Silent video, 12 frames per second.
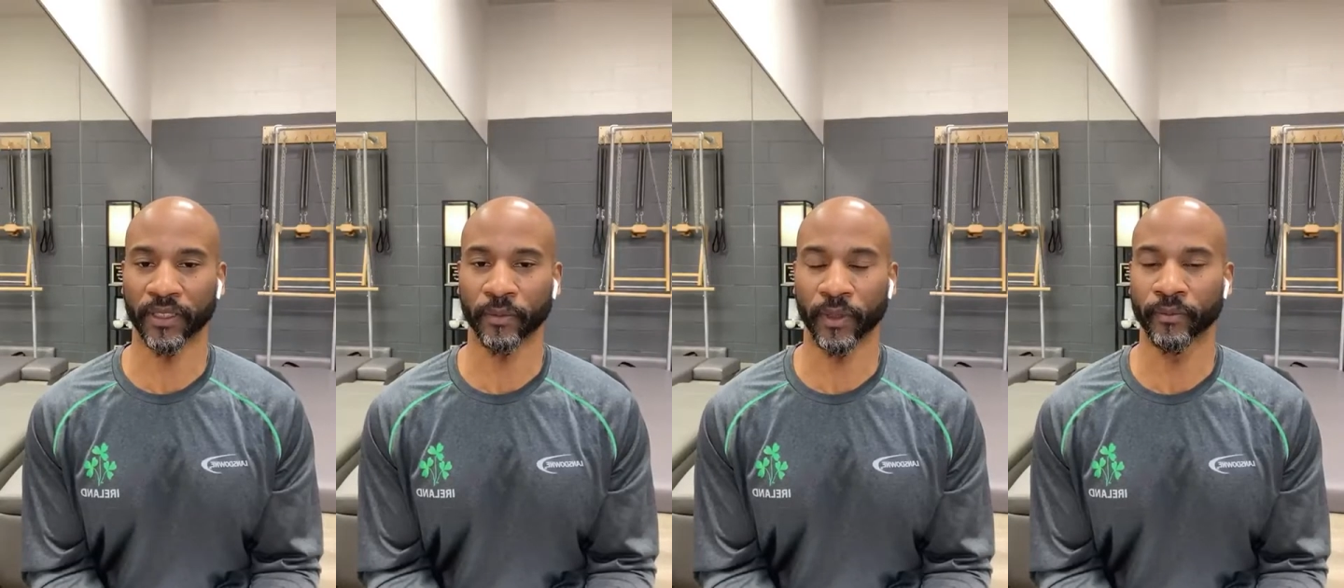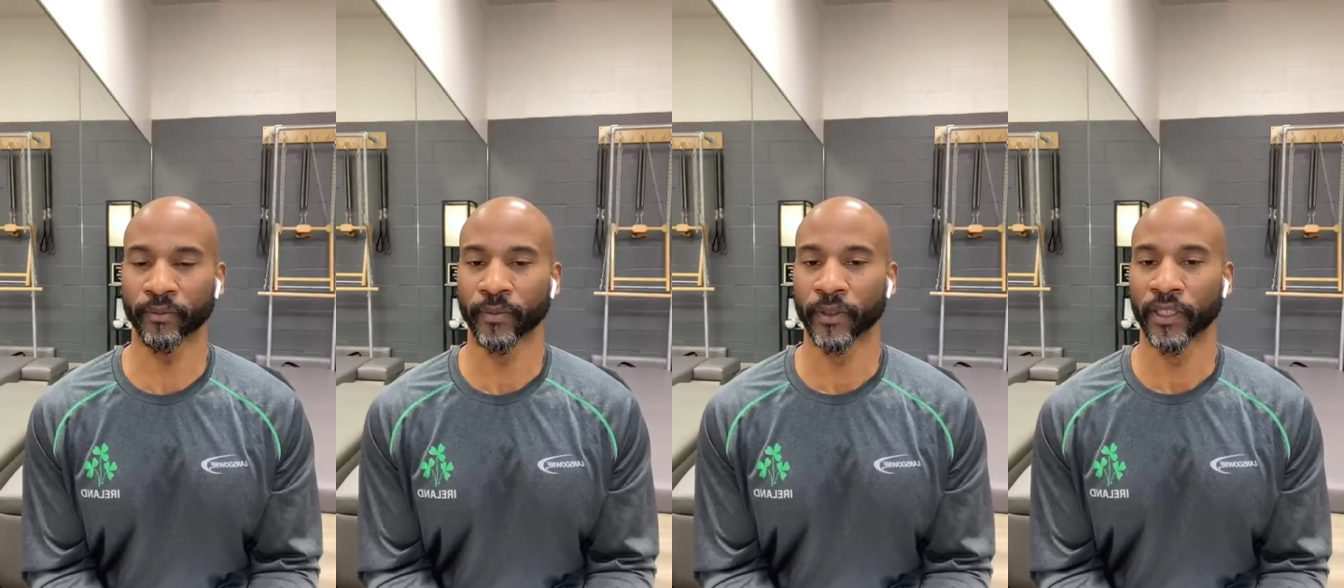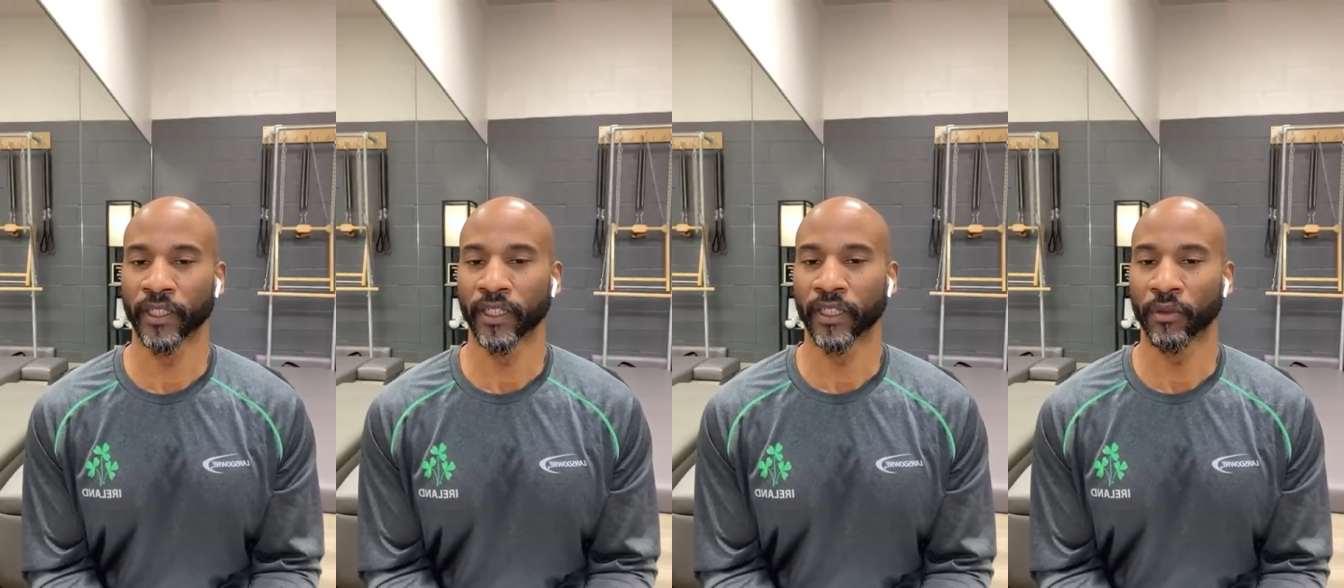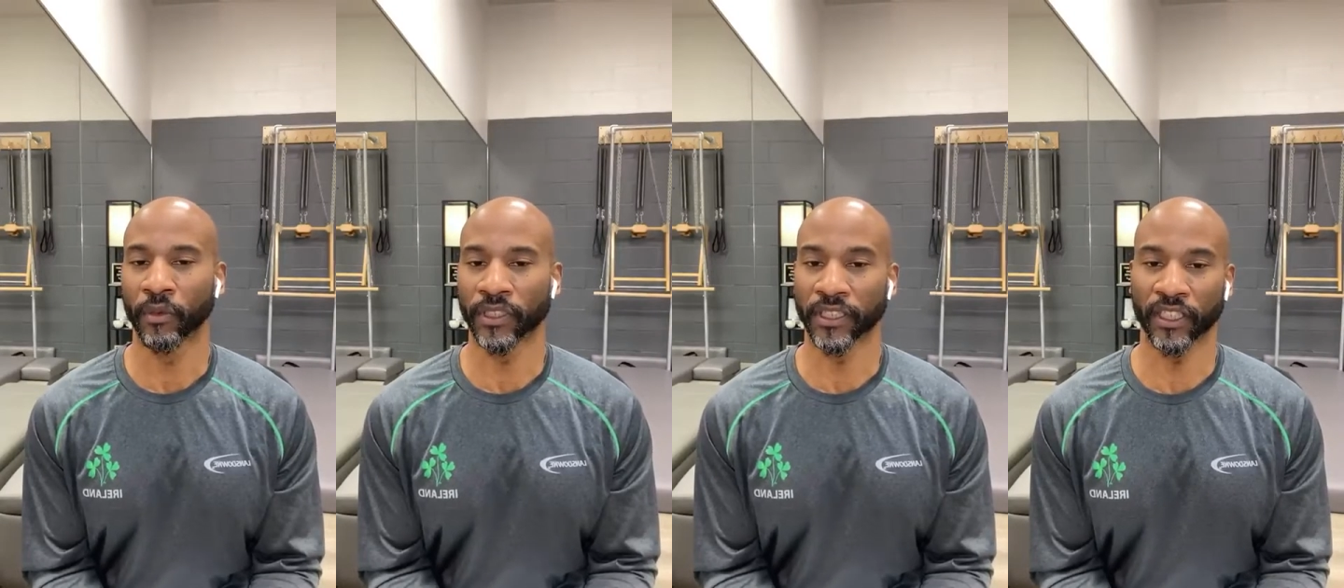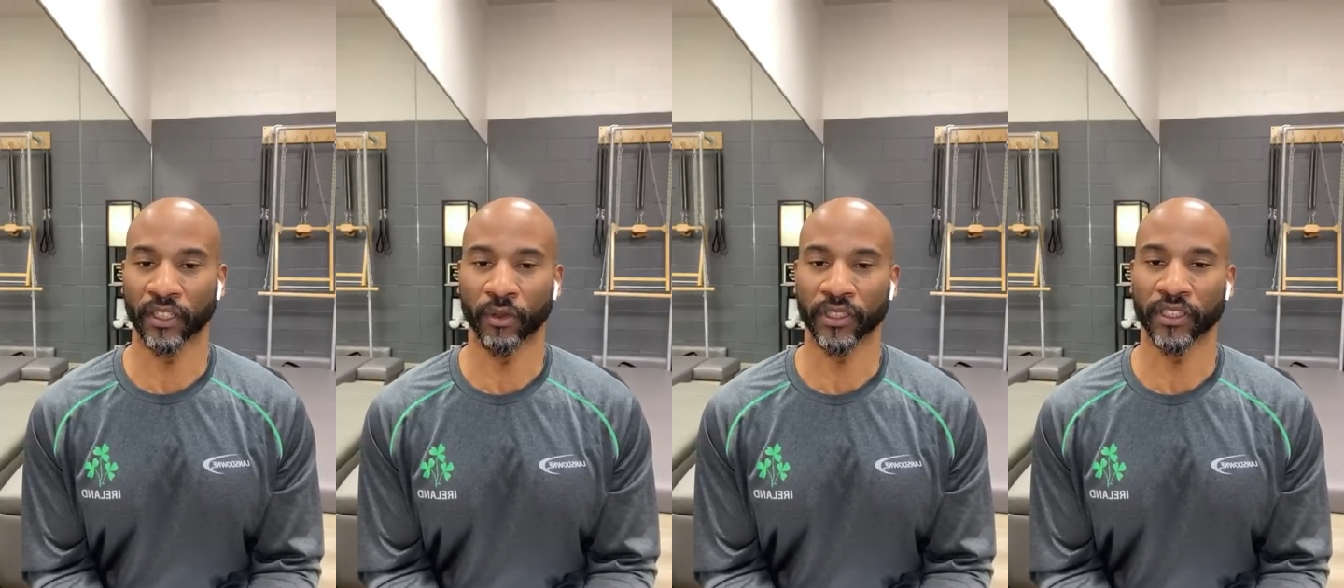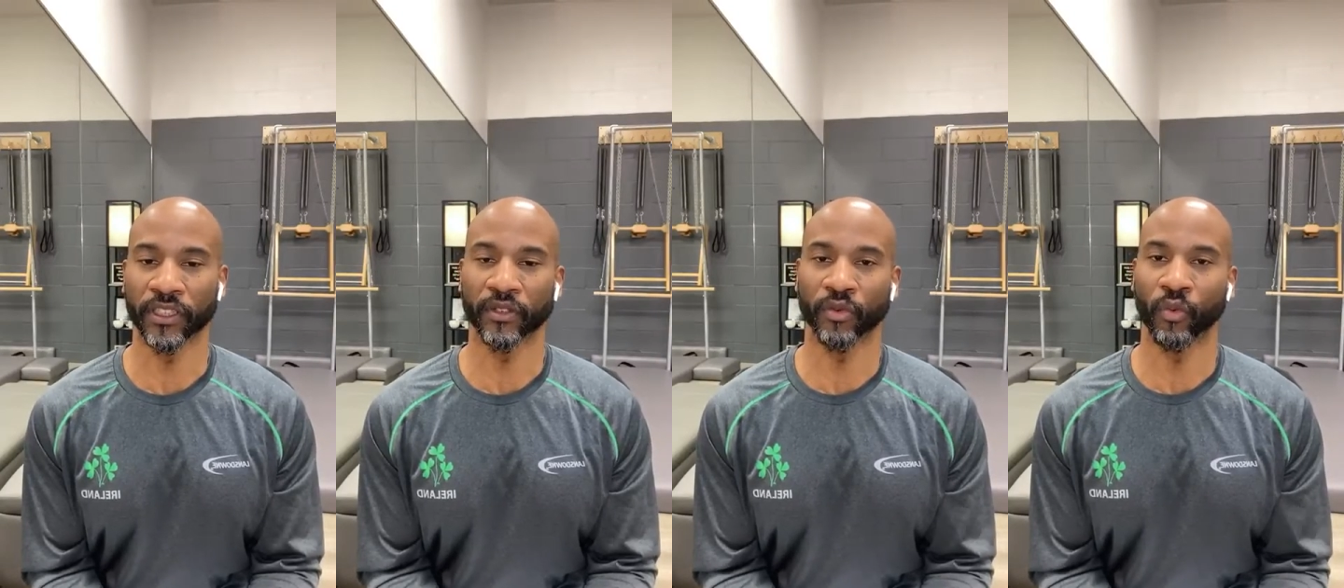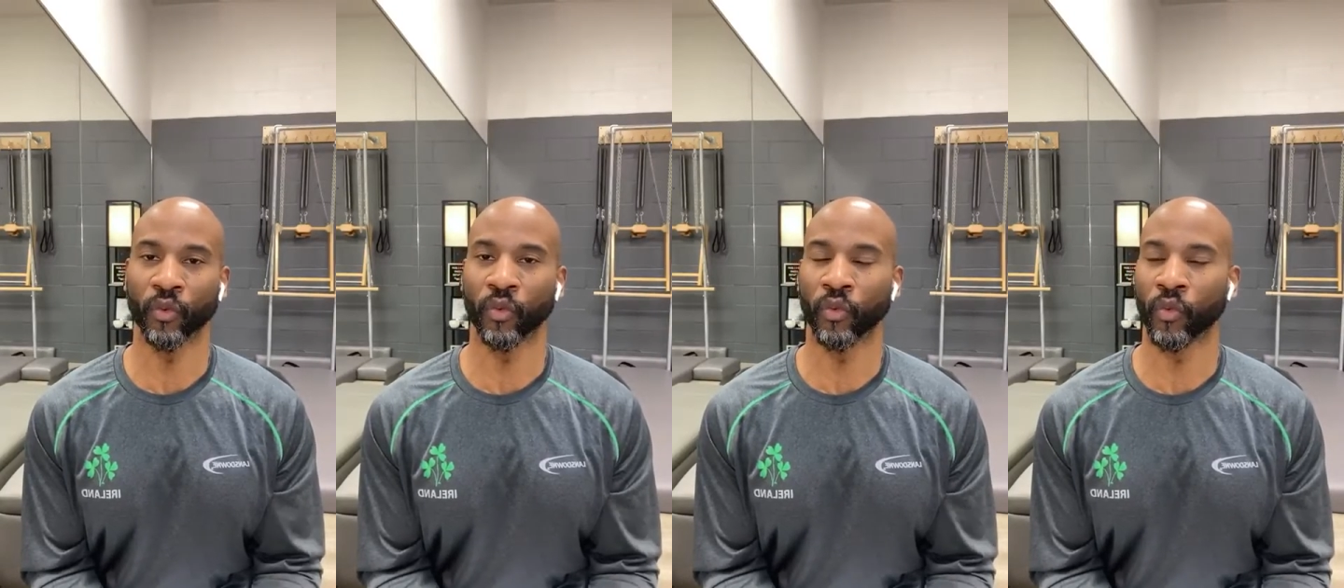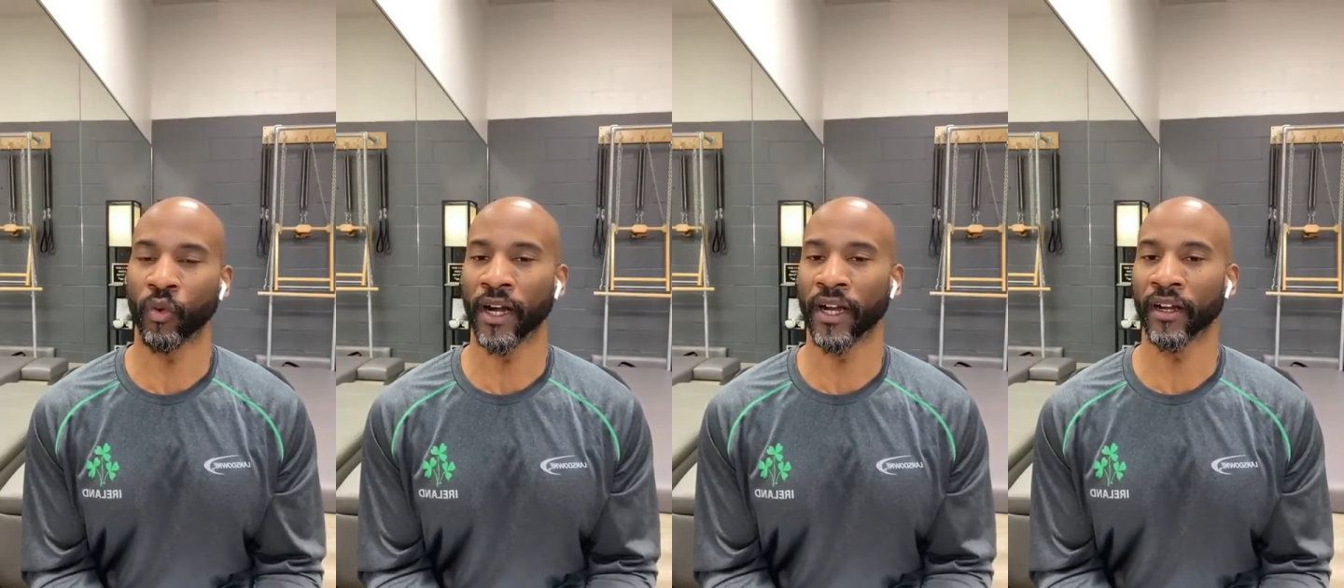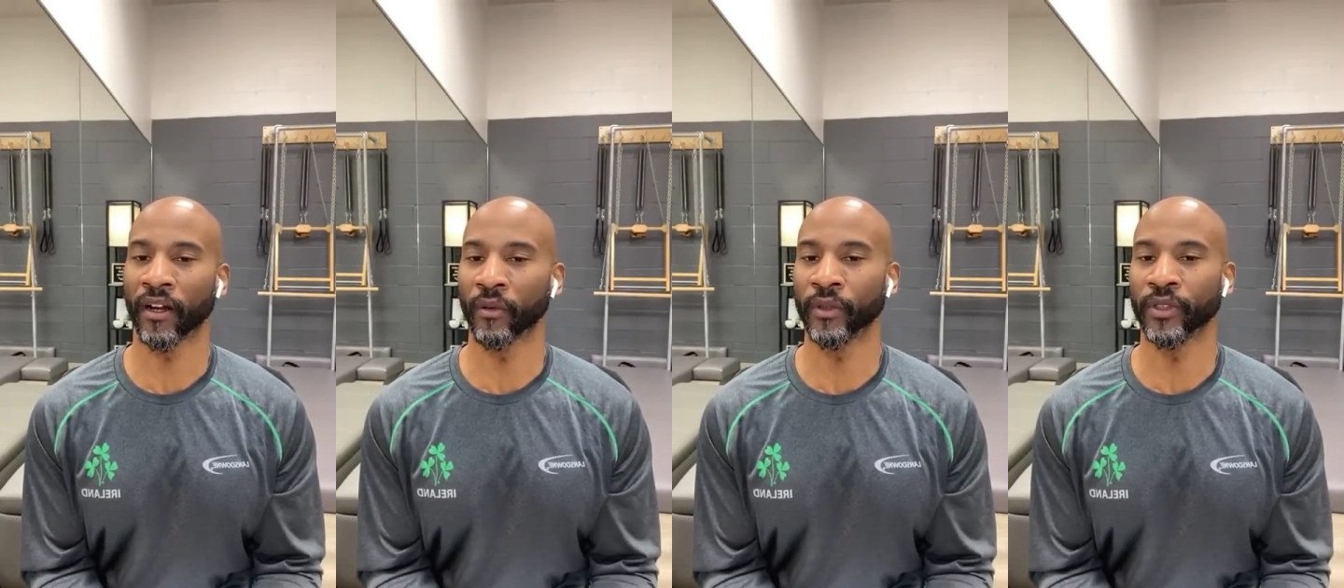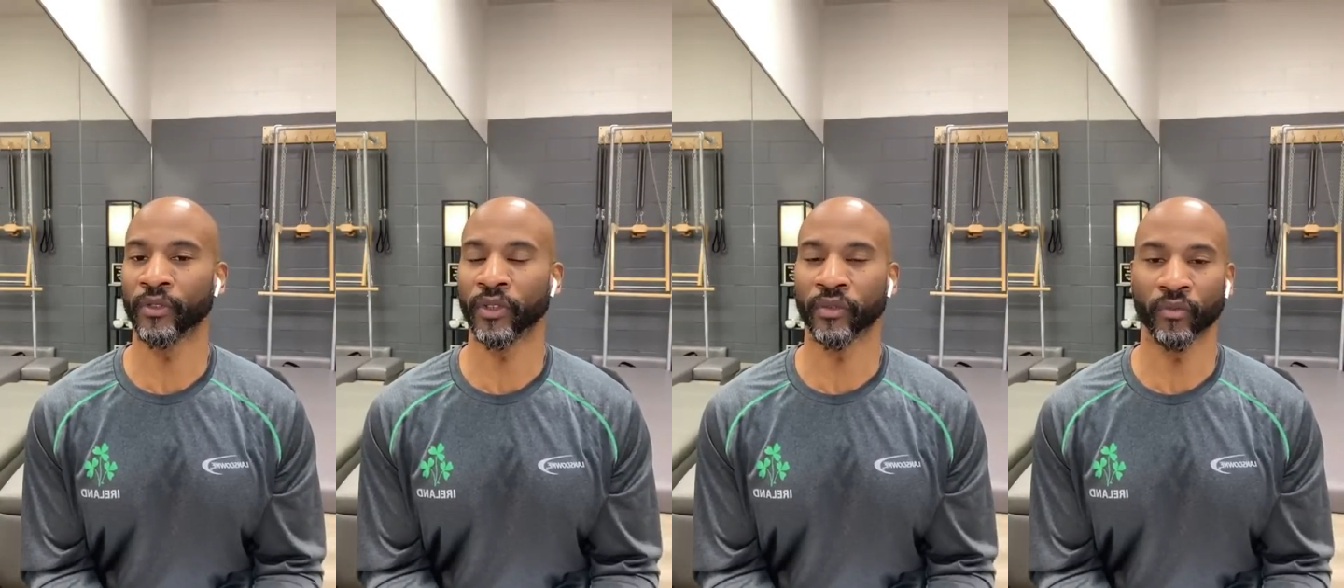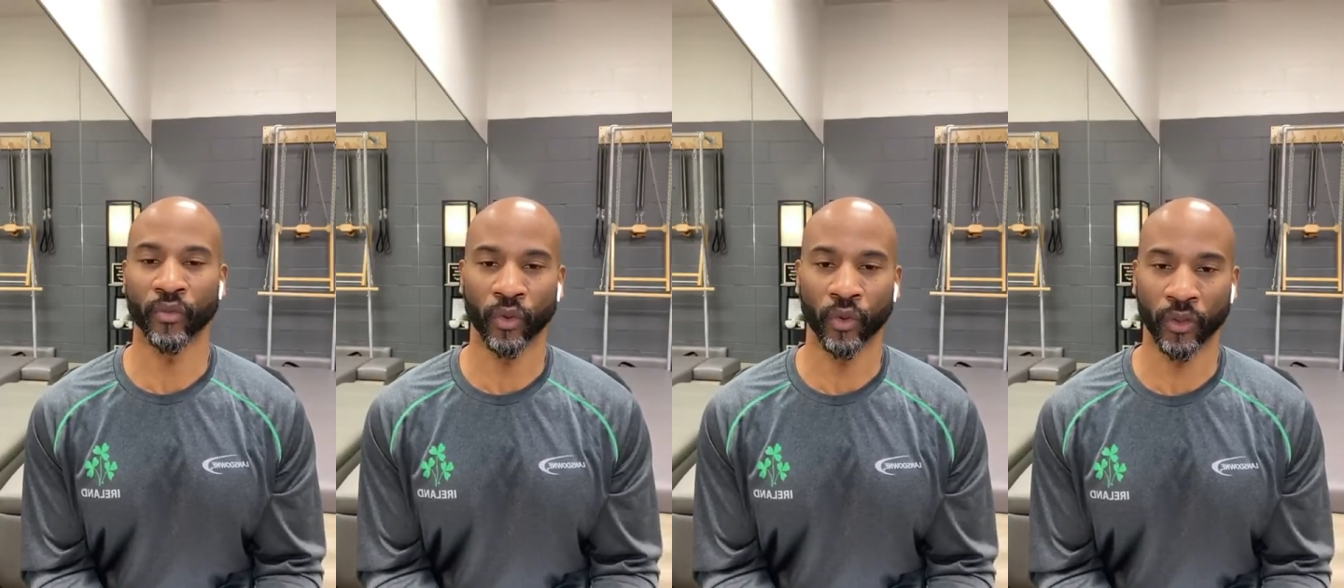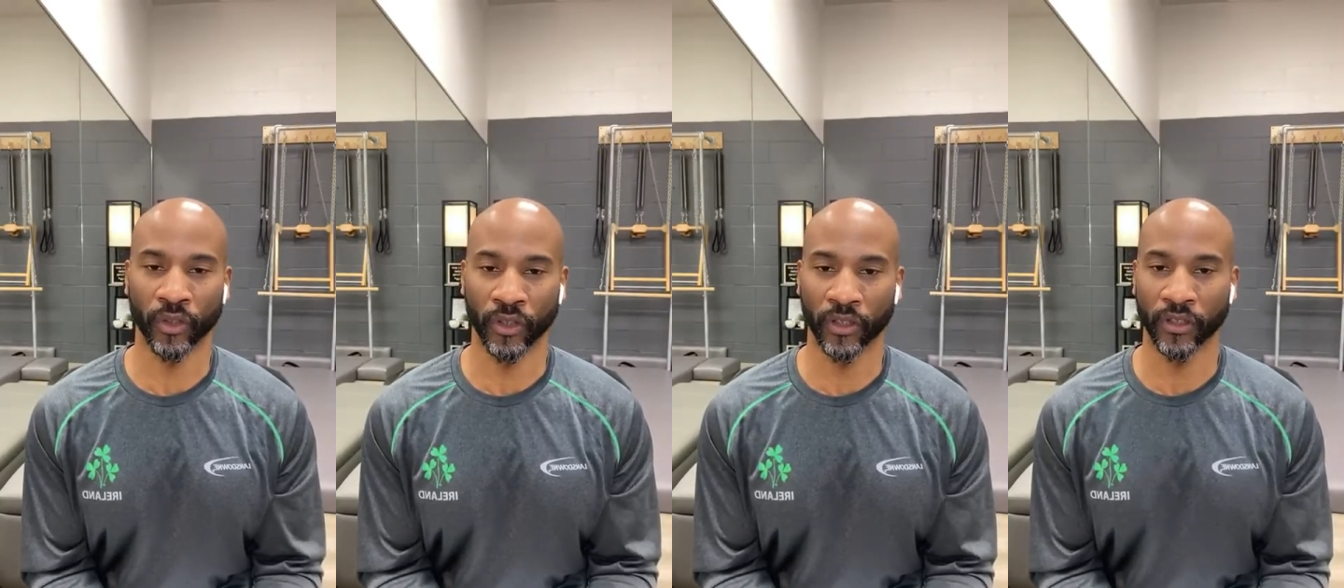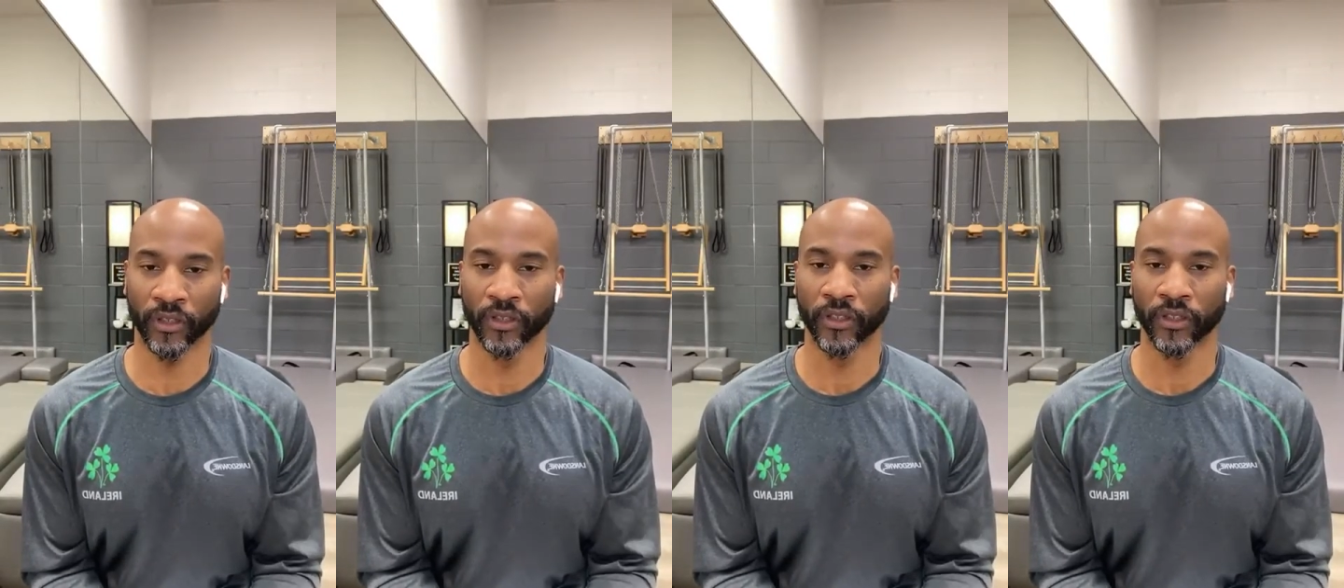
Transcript: But once again, the question is, why aren't we doing more